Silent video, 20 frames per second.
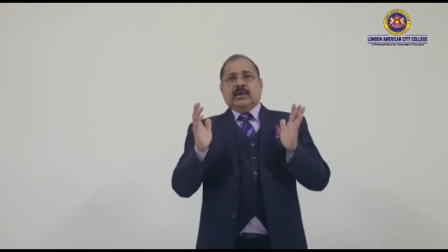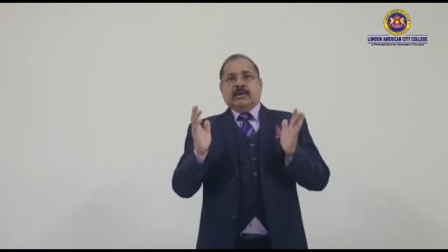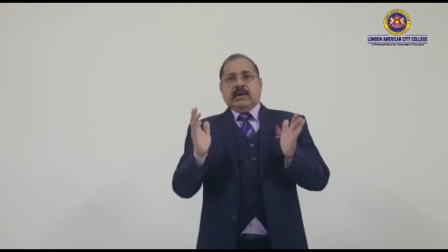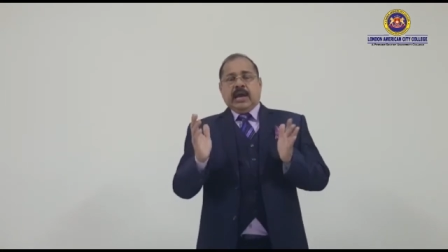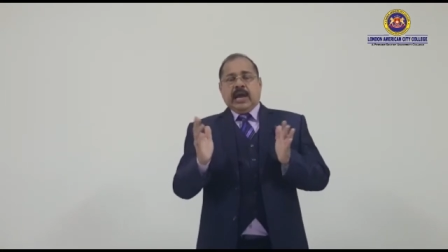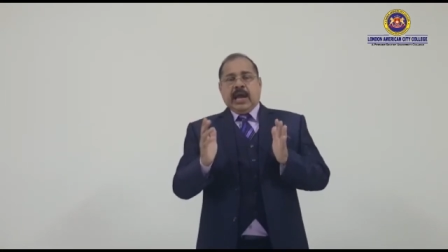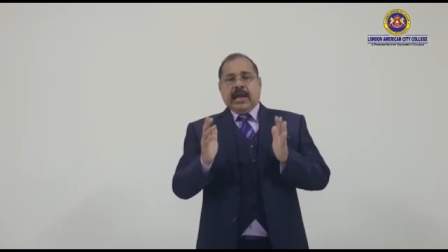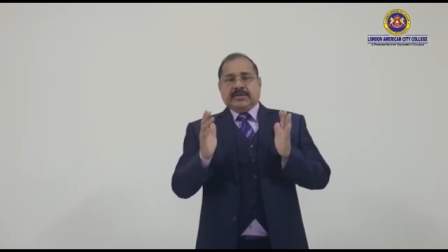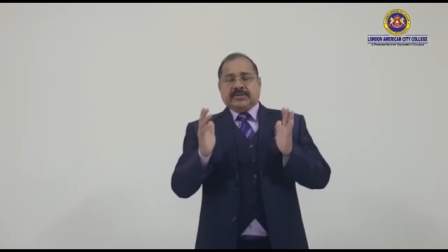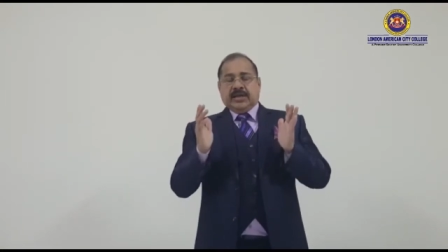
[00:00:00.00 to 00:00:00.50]

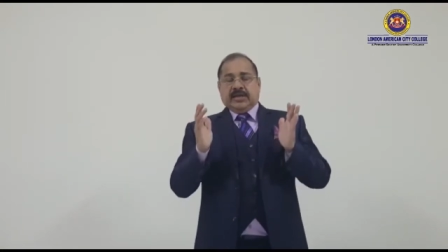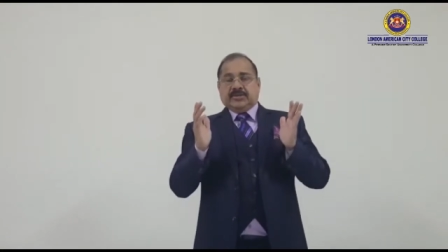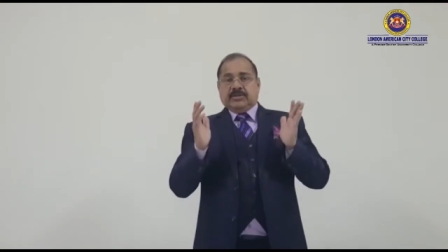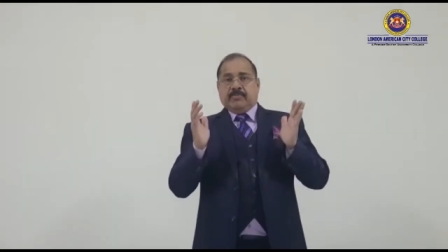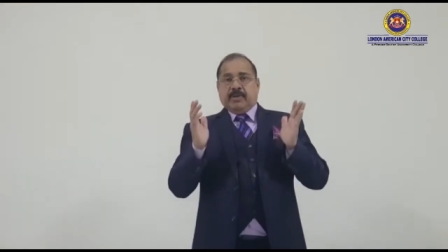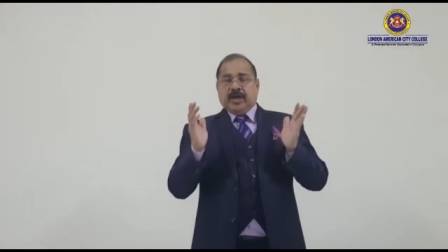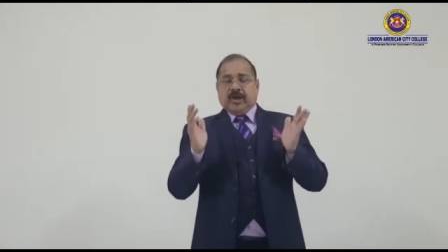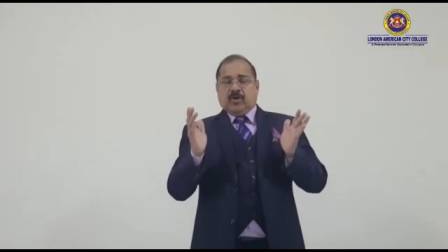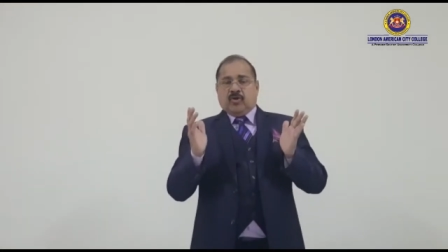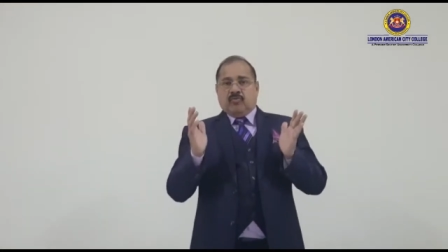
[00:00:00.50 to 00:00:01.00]
acts as a
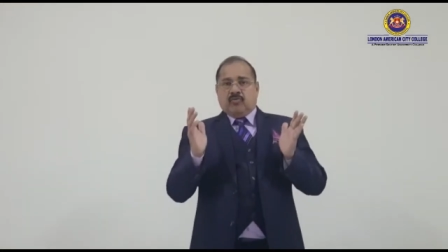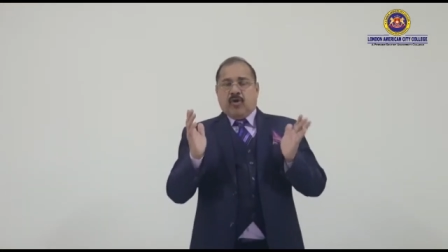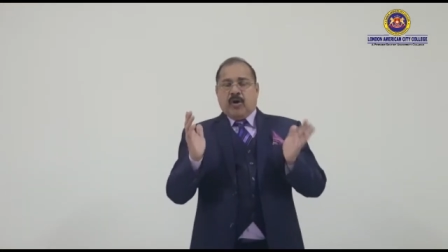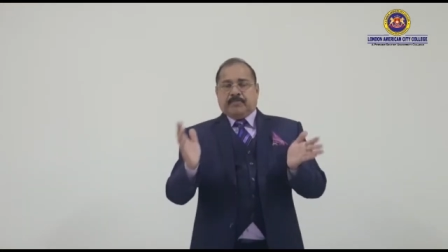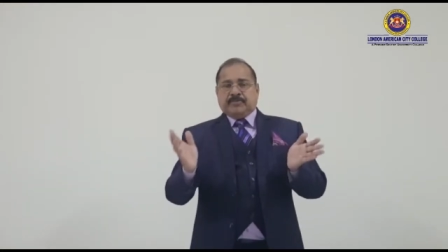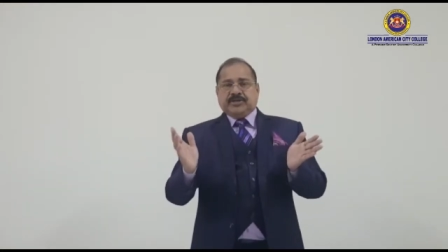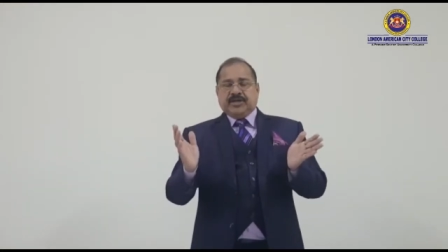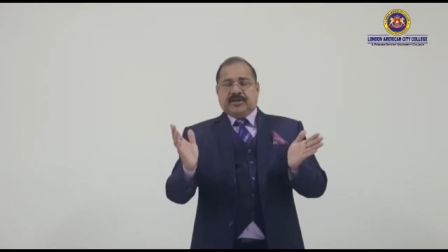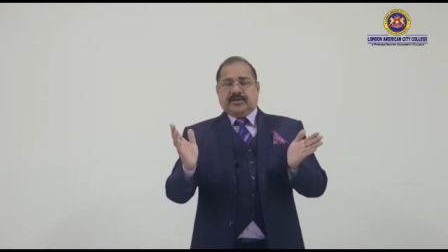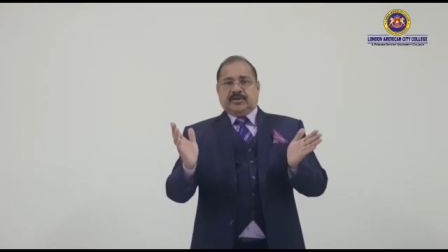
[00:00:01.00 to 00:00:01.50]
bearer of
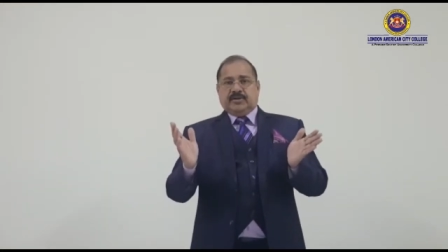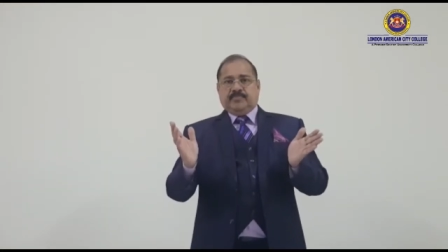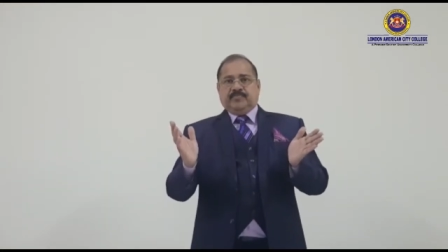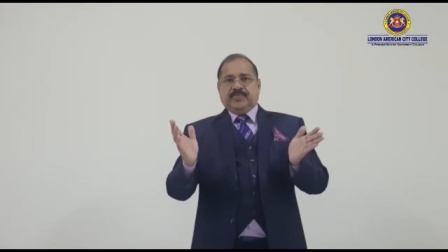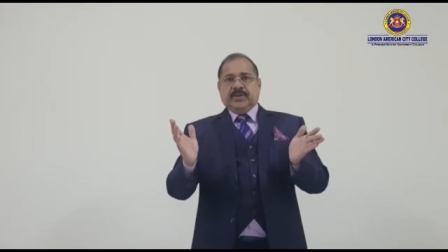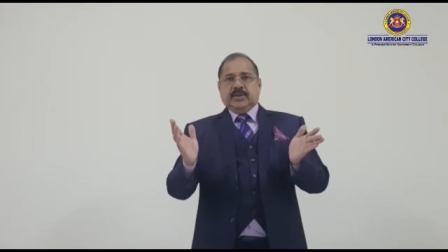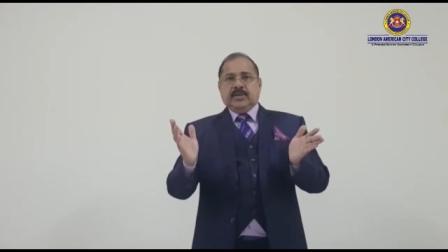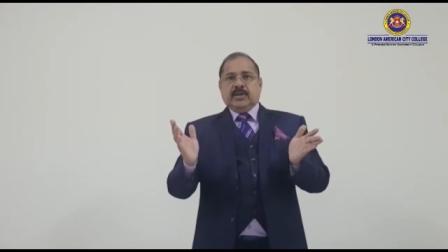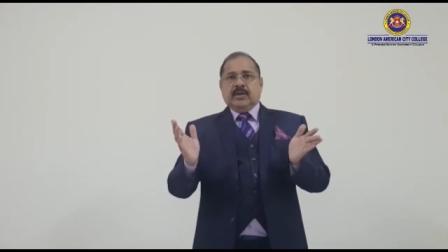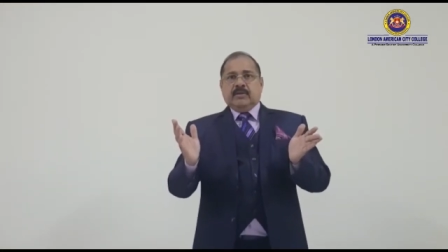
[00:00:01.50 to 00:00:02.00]
option.
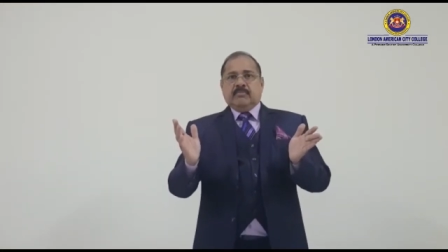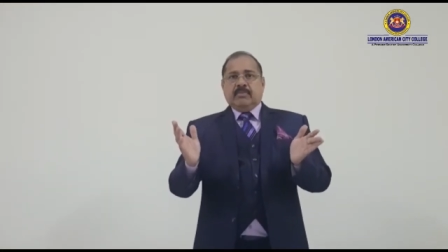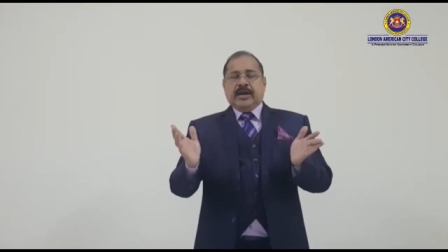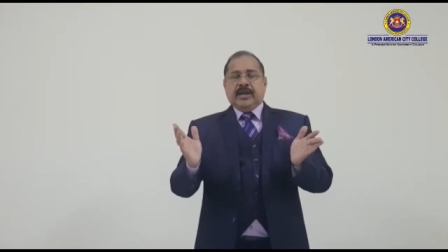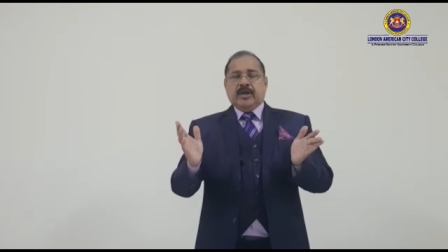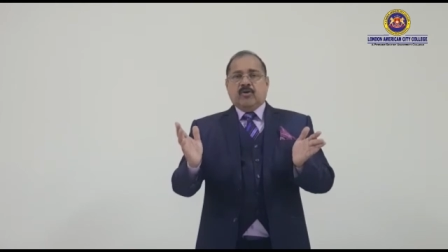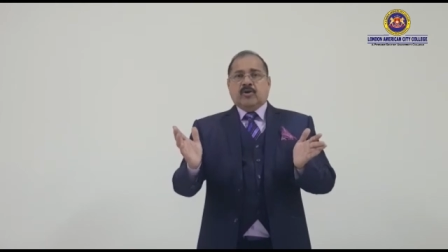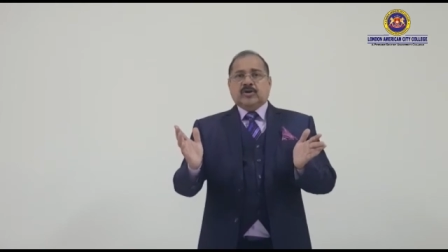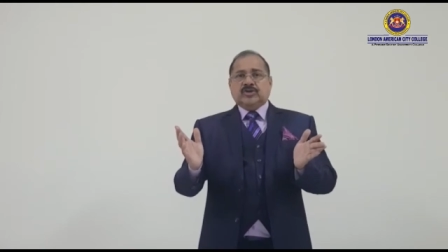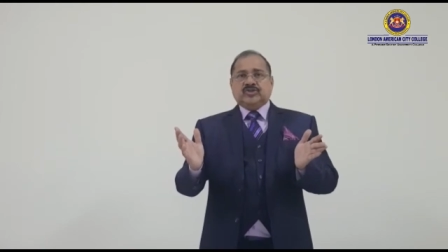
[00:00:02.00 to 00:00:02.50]

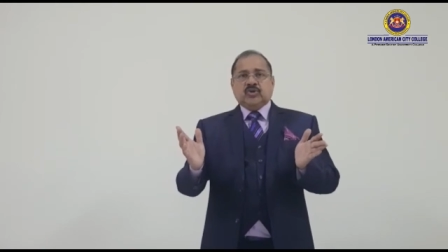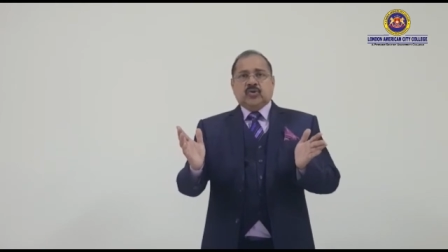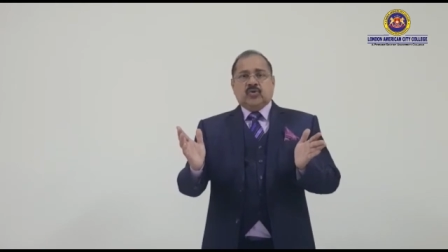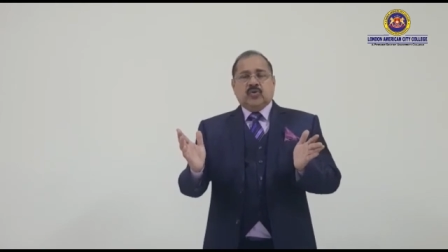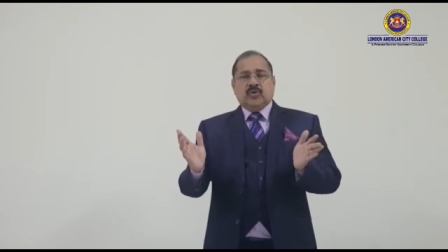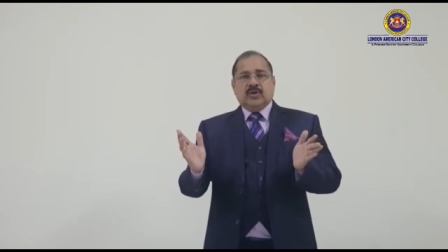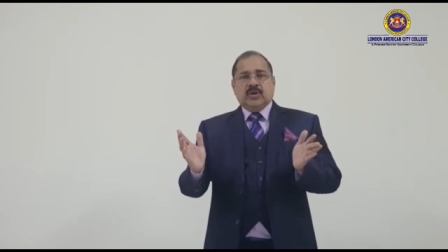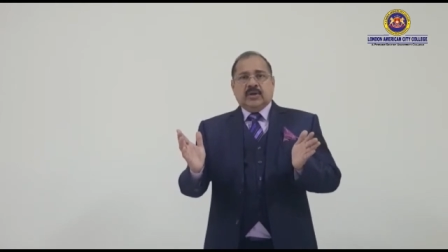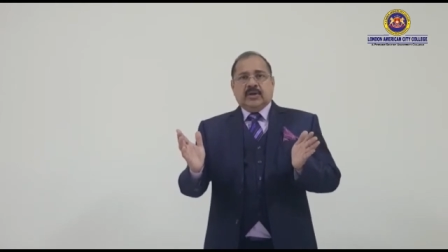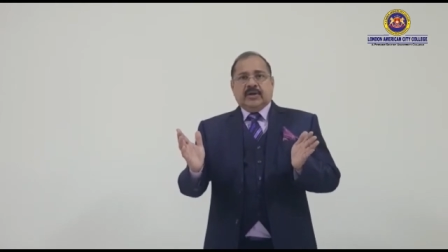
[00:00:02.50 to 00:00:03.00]
Money
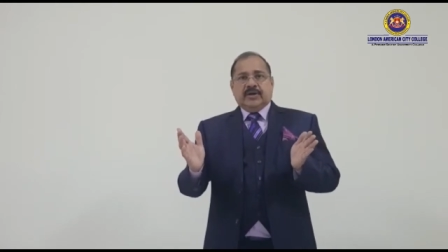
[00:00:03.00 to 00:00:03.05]
also